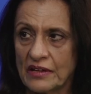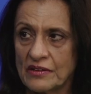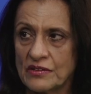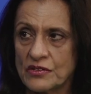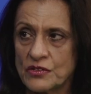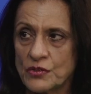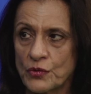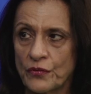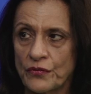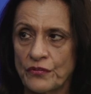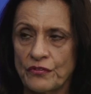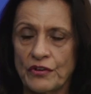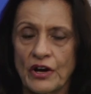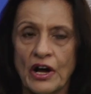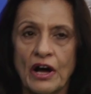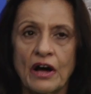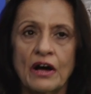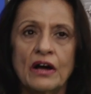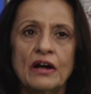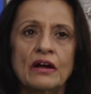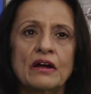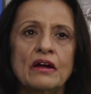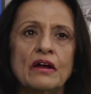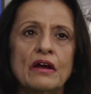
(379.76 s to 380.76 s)
done so
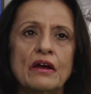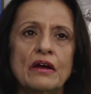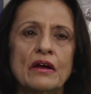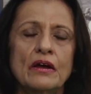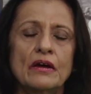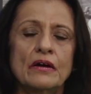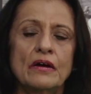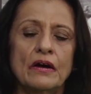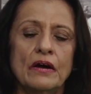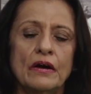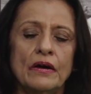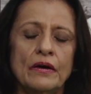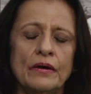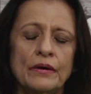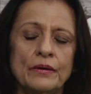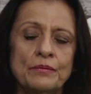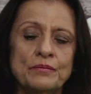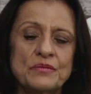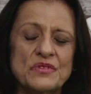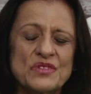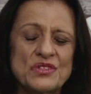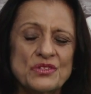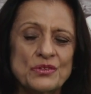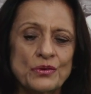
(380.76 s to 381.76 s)
far.
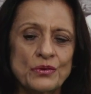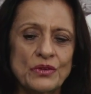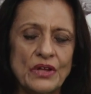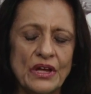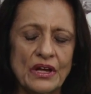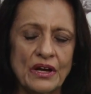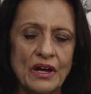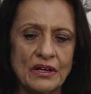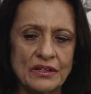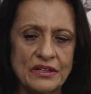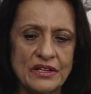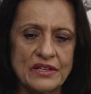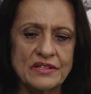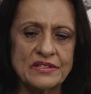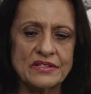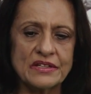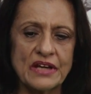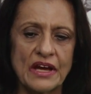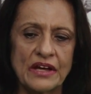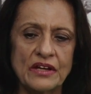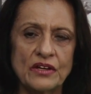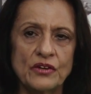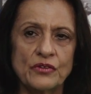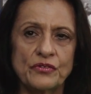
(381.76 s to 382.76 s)
So there are
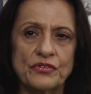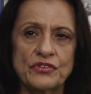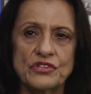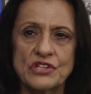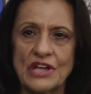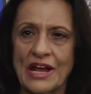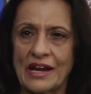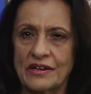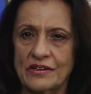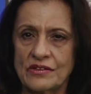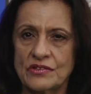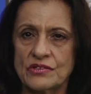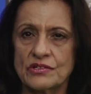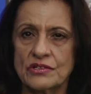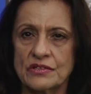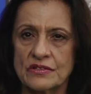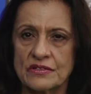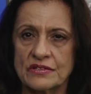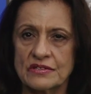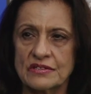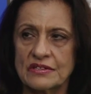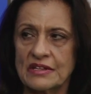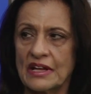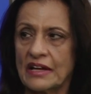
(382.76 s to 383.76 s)
these kind of
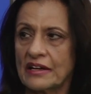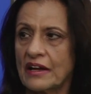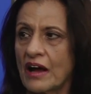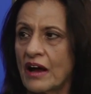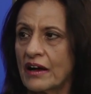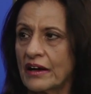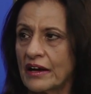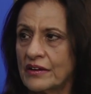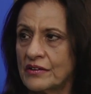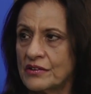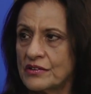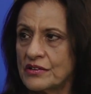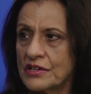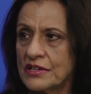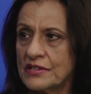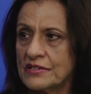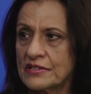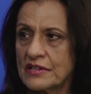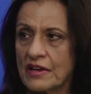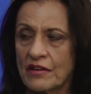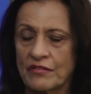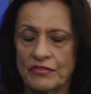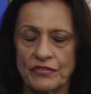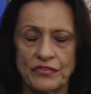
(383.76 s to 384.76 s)
challenges that our
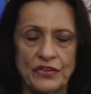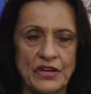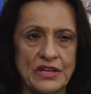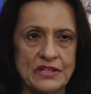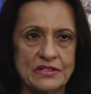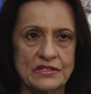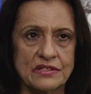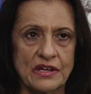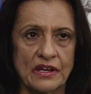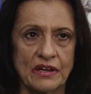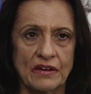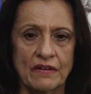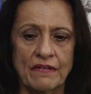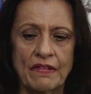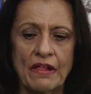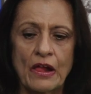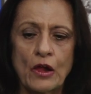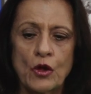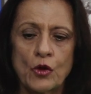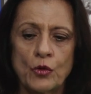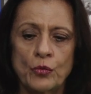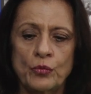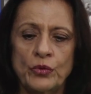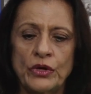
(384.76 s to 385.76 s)
countries are facing.
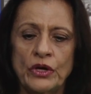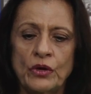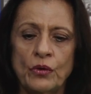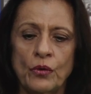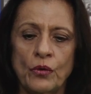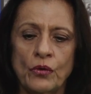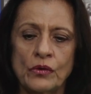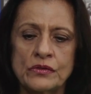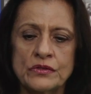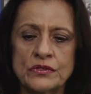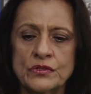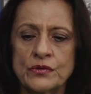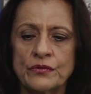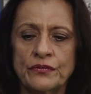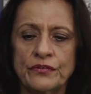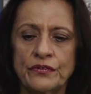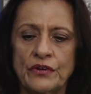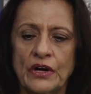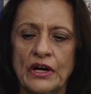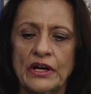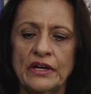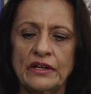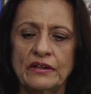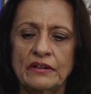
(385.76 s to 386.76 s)
Right. We also
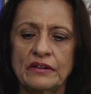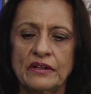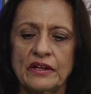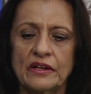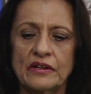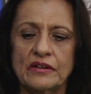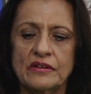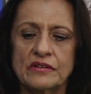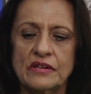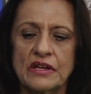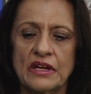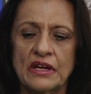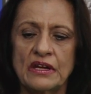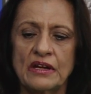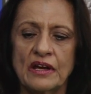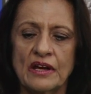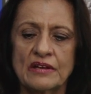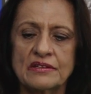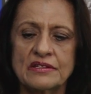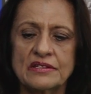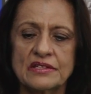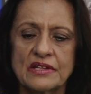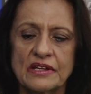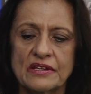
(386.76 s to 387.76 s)
find that in
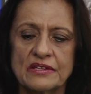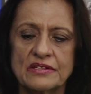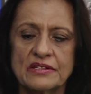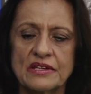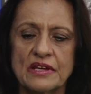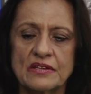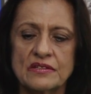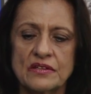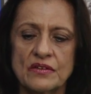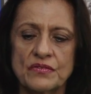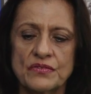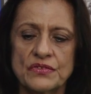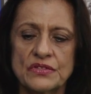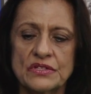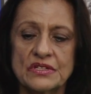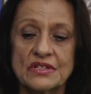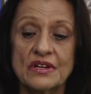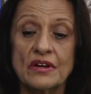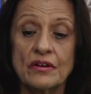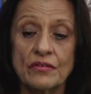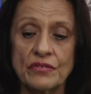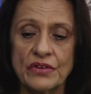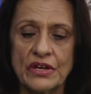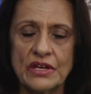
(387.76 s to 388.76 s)
our successive
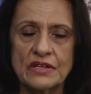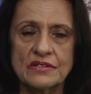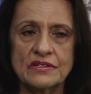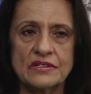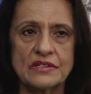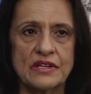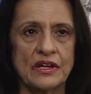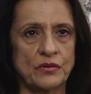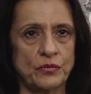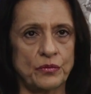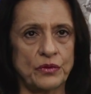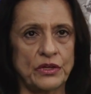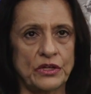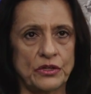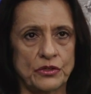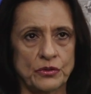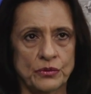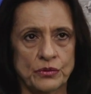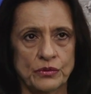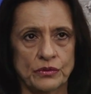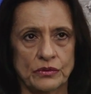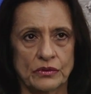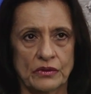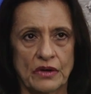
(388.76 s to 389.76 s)
surveys that we
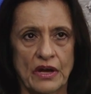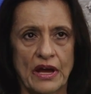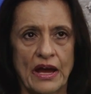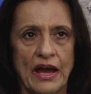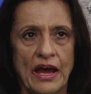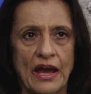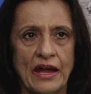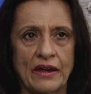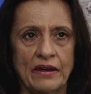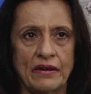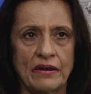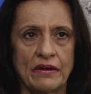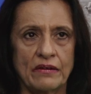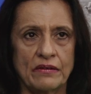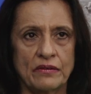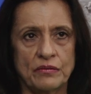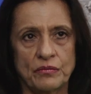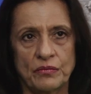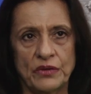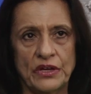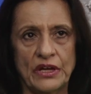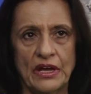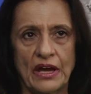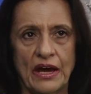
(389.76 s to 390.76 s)
do, and
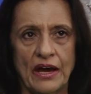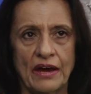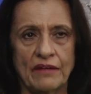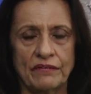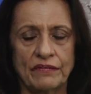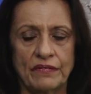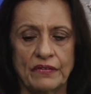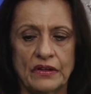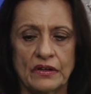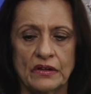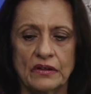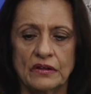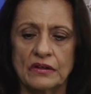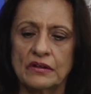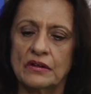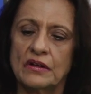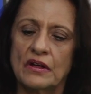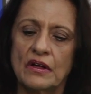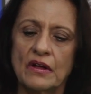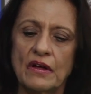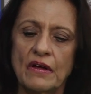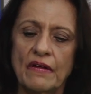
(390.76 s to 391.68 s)
we have the